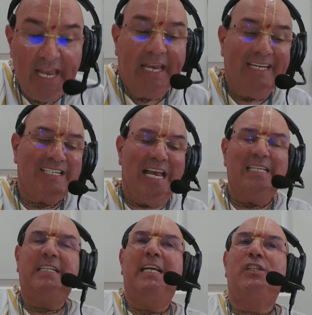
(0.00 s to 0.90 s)
He
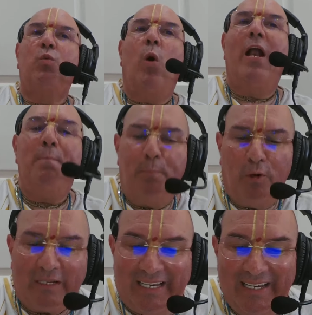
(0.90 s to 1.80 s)
says, this one
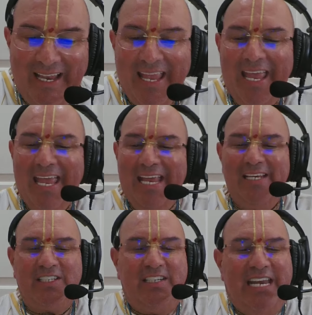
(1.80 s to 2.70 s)
book
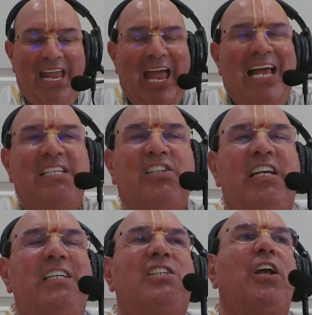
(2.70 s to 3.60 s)
is the
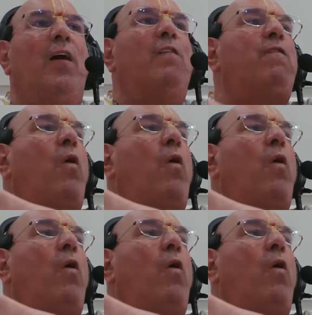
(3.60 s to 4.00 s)
essence of